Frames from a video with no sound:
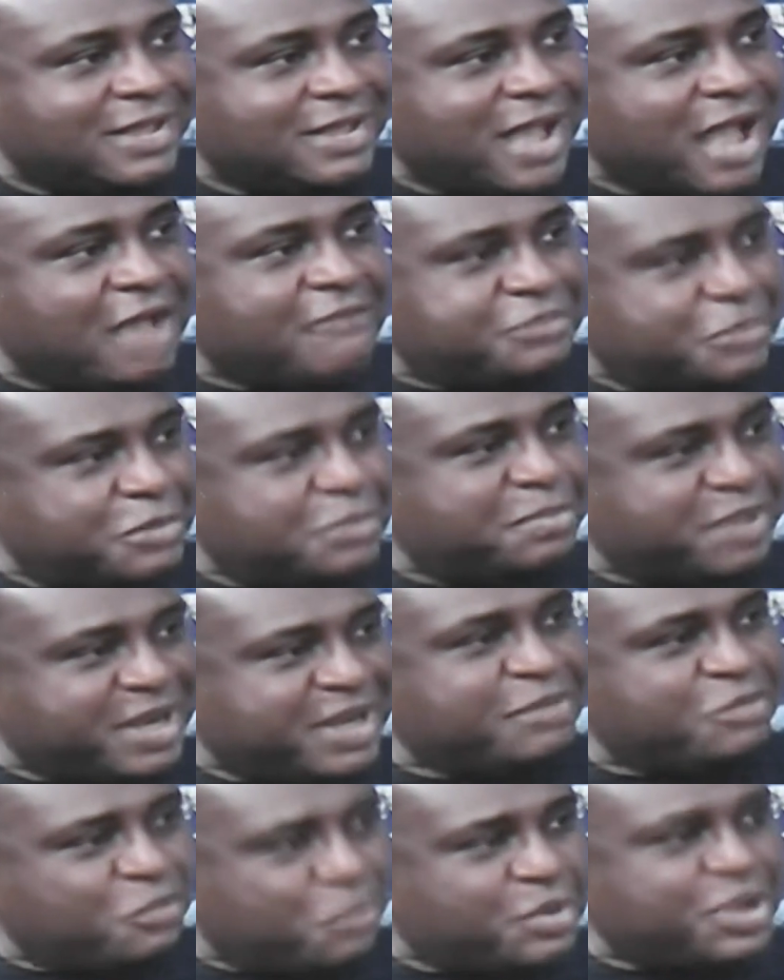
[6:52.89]
Have you been
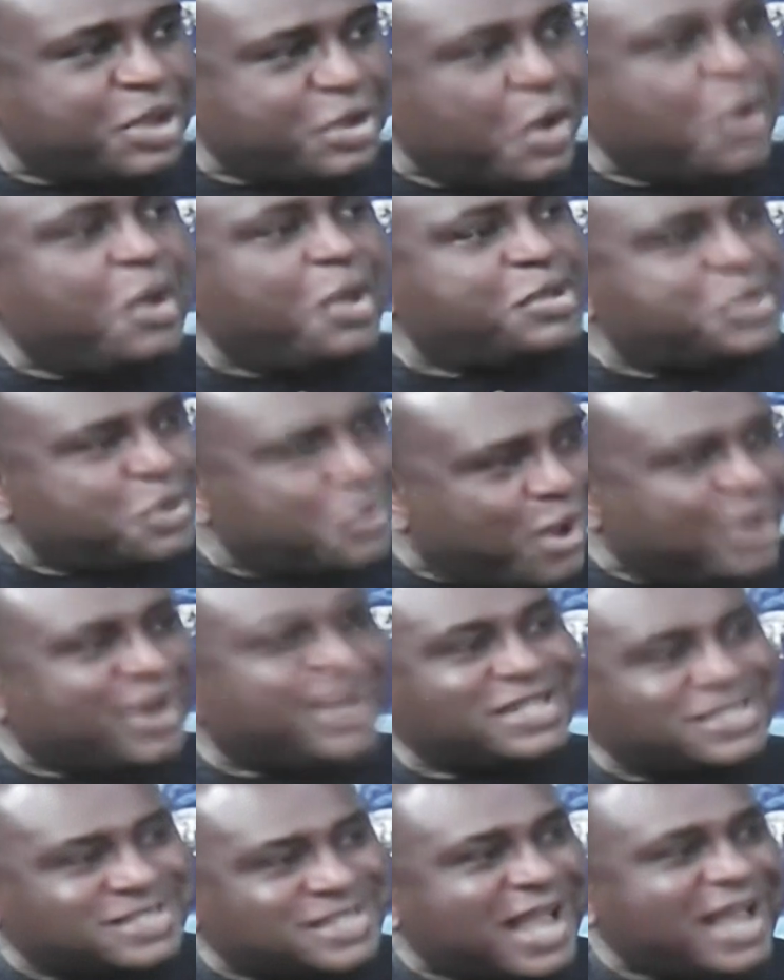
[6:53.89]
in, you
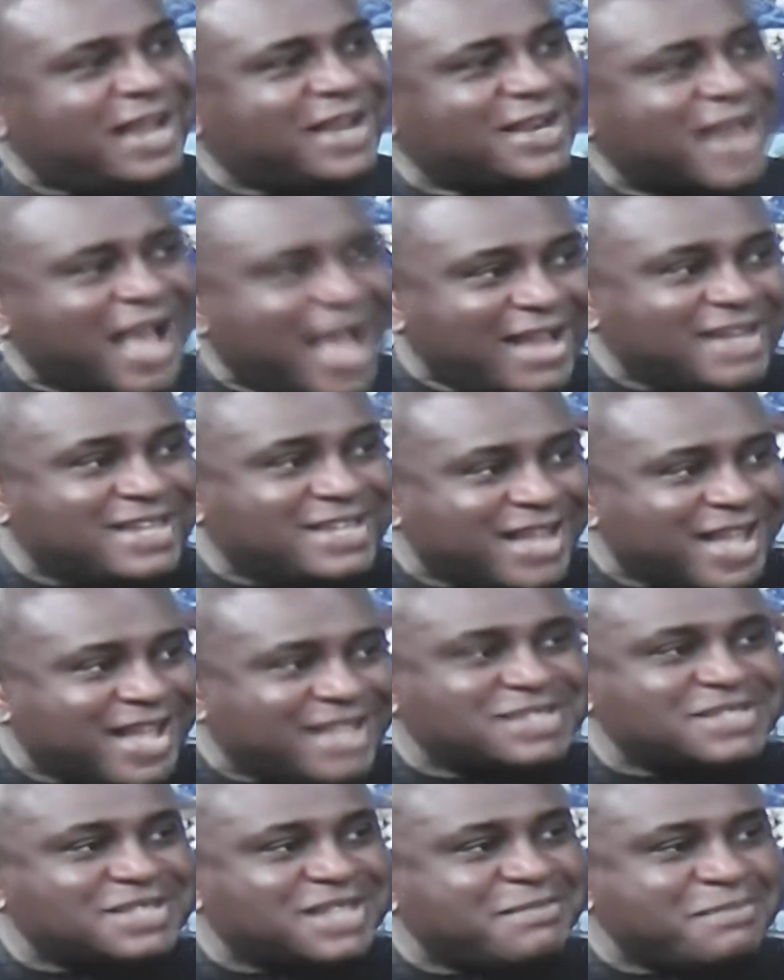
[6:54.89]
understand,
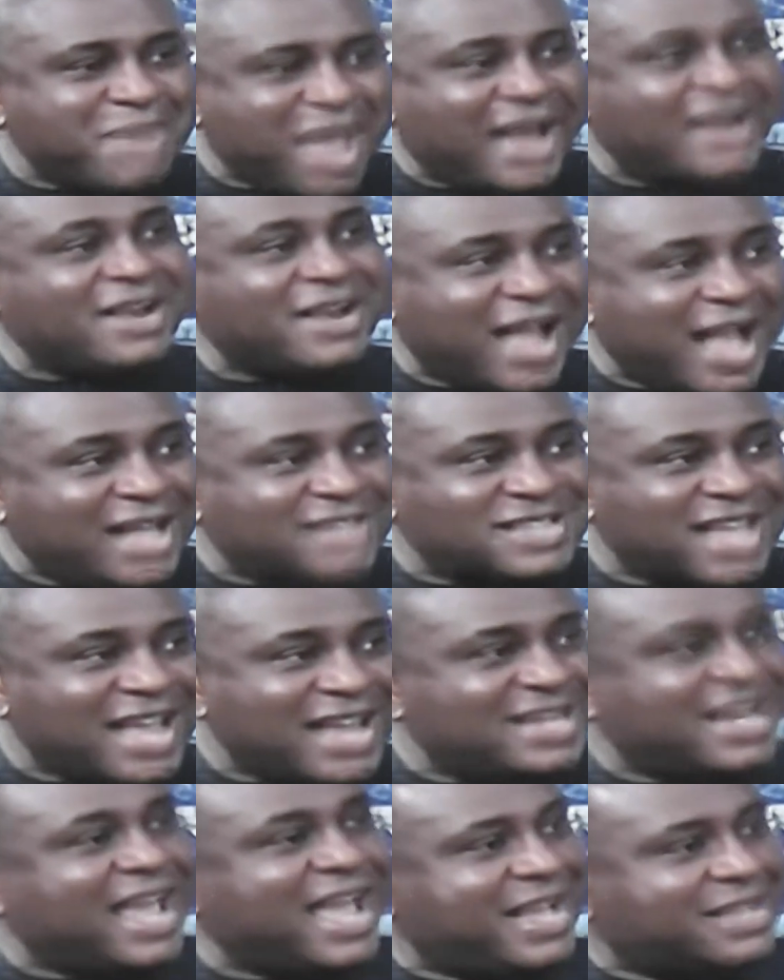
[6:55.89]
ideas, the man has
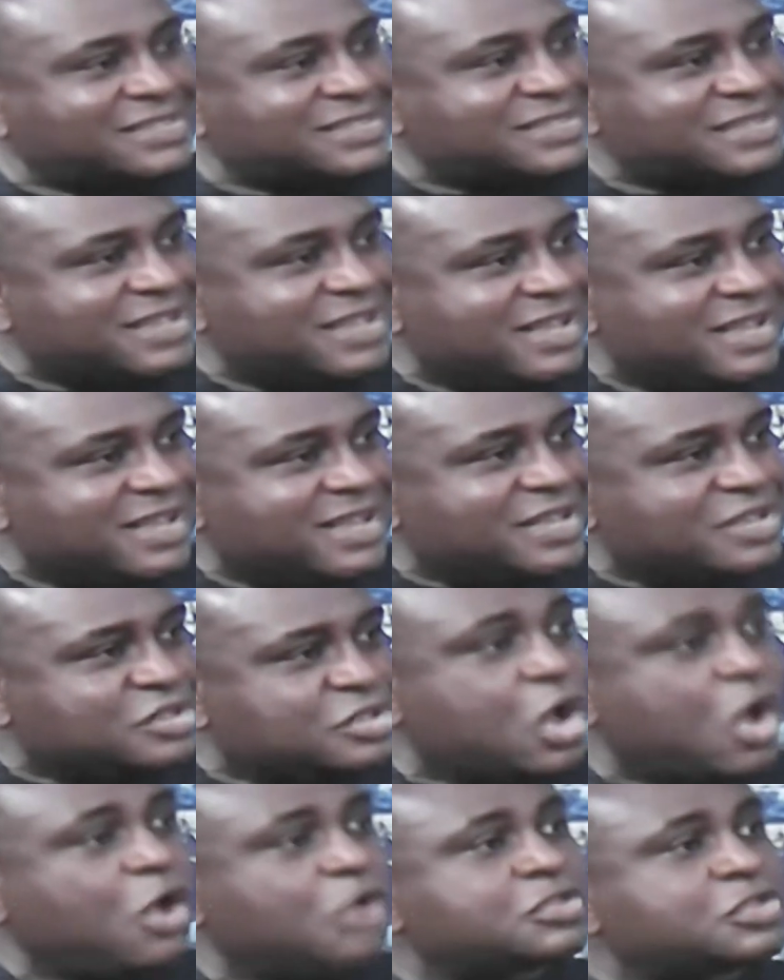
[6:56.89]
ideas.
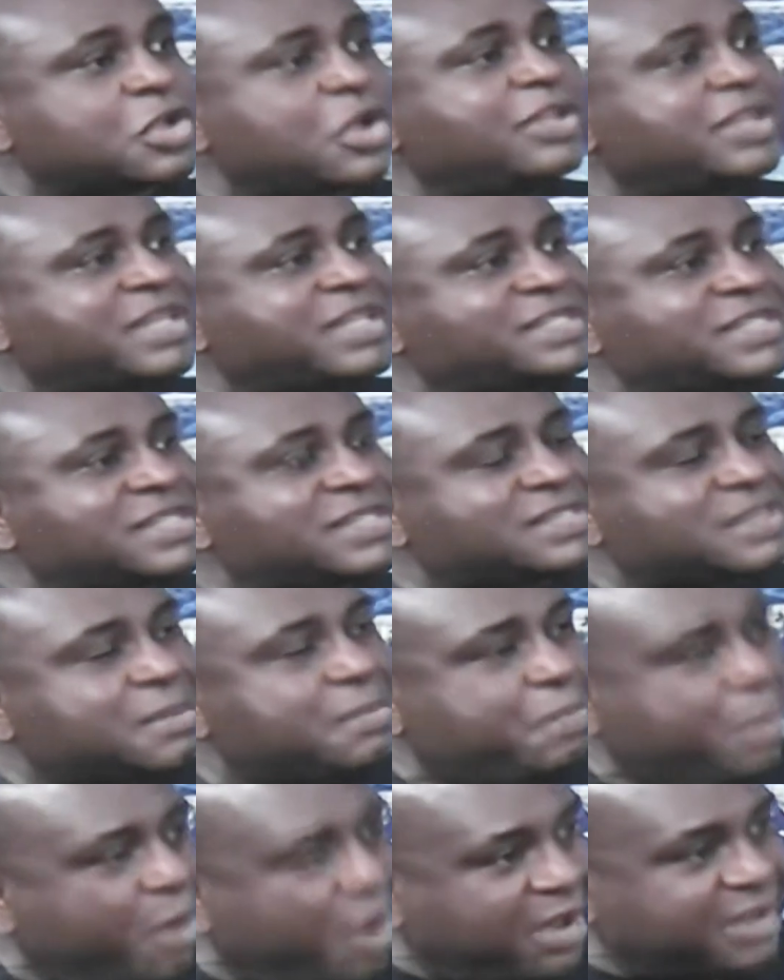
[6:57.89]
So this is
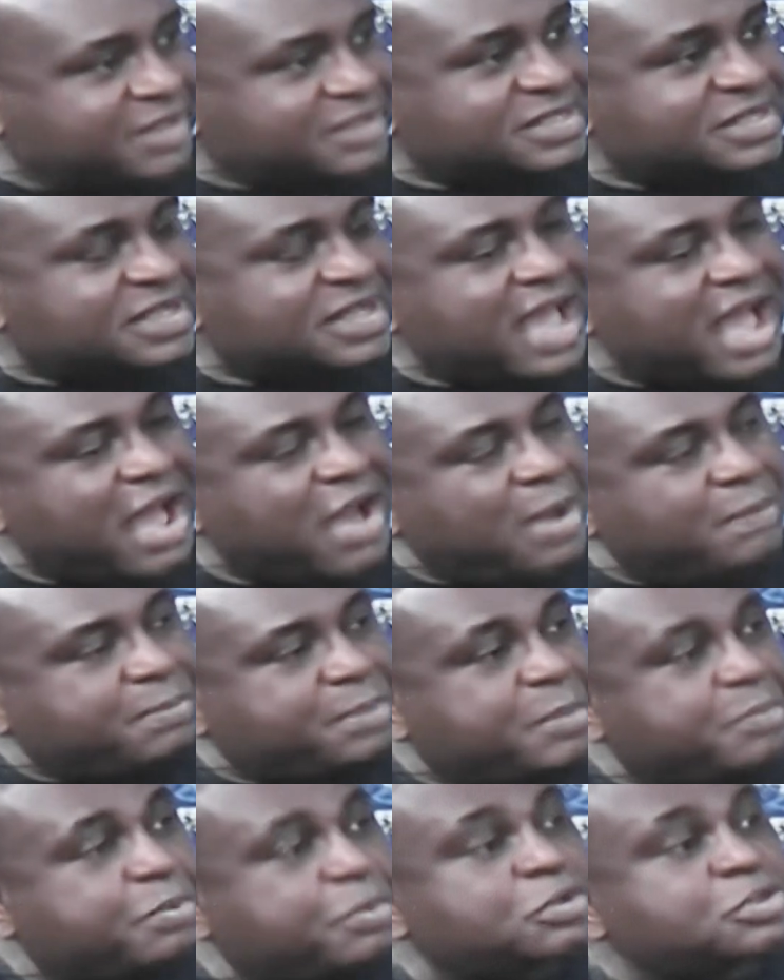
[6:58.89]
the point. Our
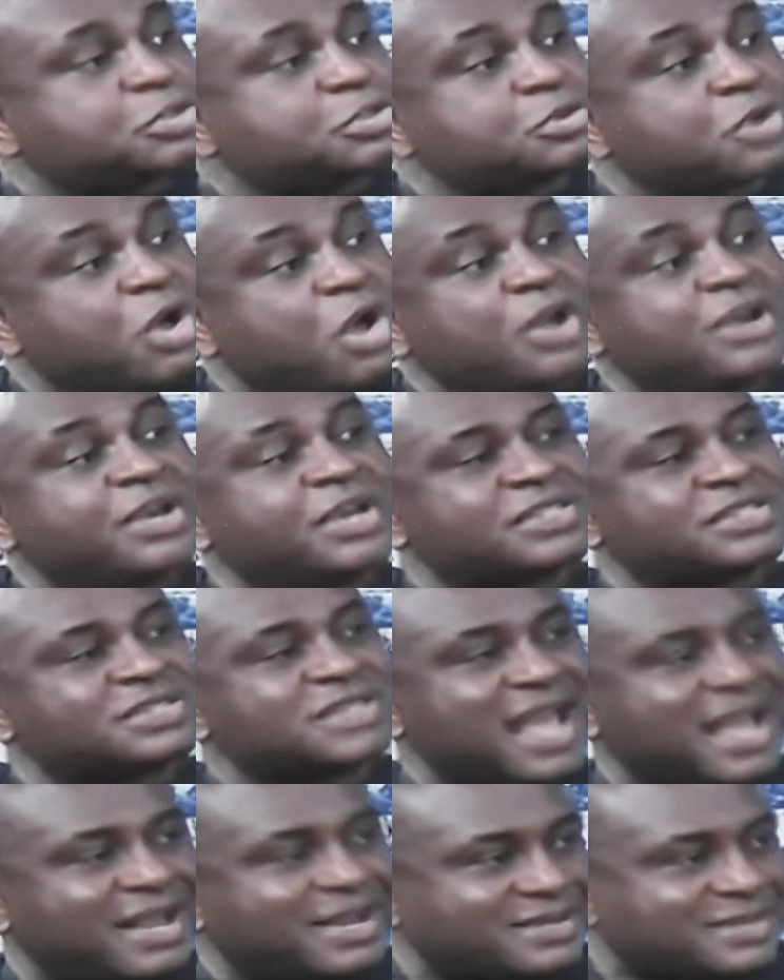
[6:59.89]
people should
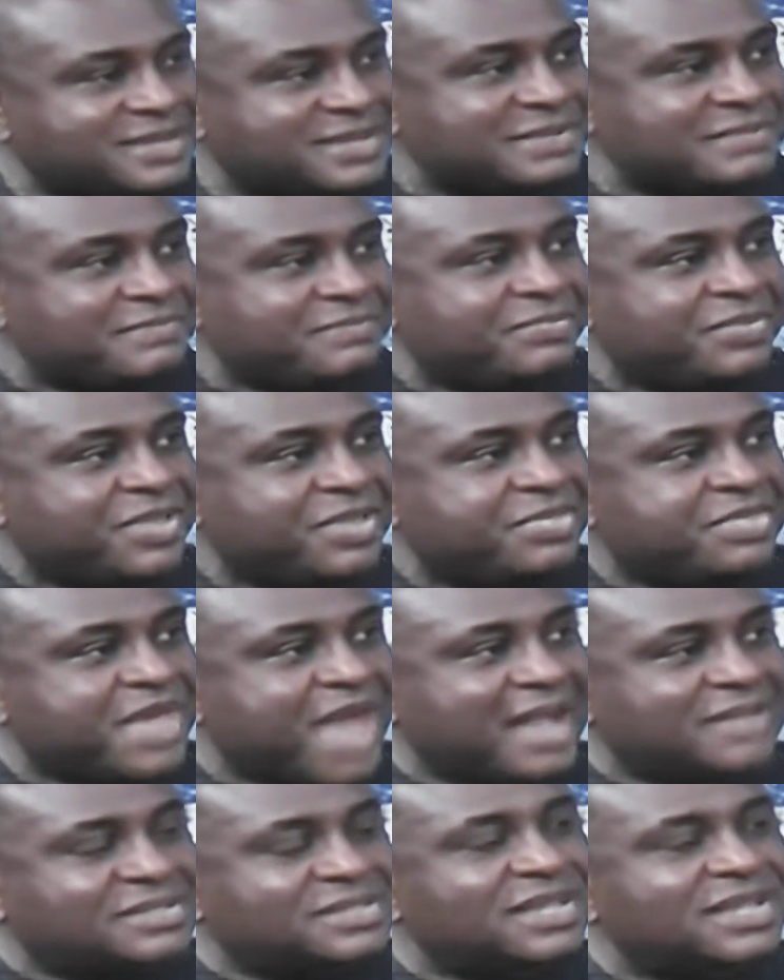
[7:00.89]
understand
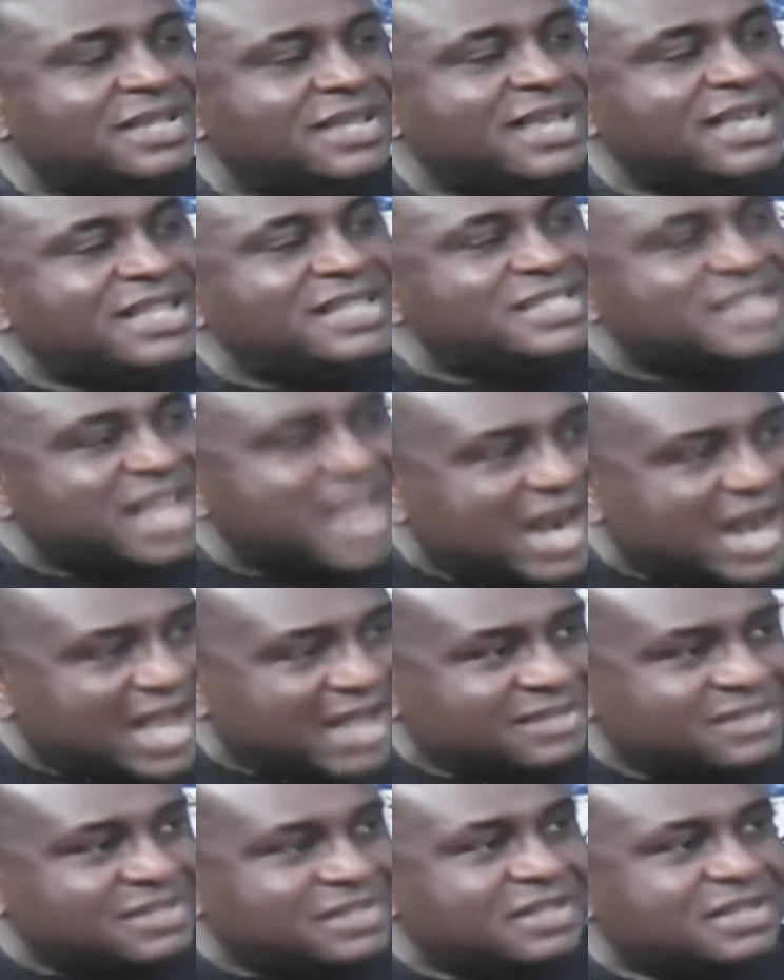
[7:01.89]
that
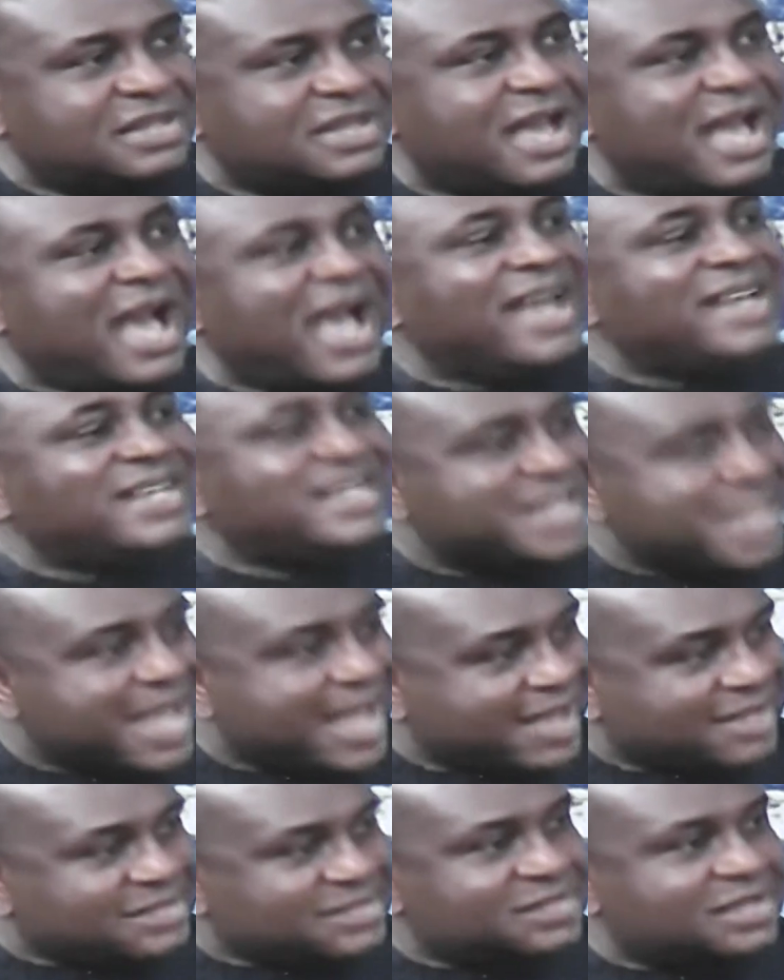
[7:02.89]
intellect,
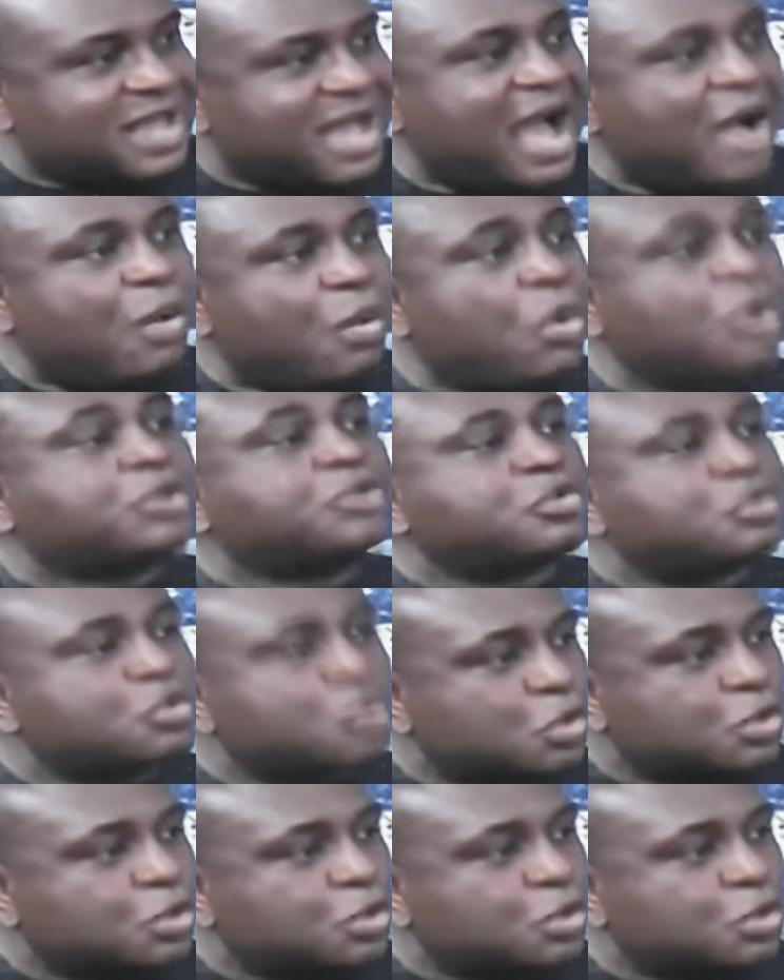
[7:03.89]
ideas are what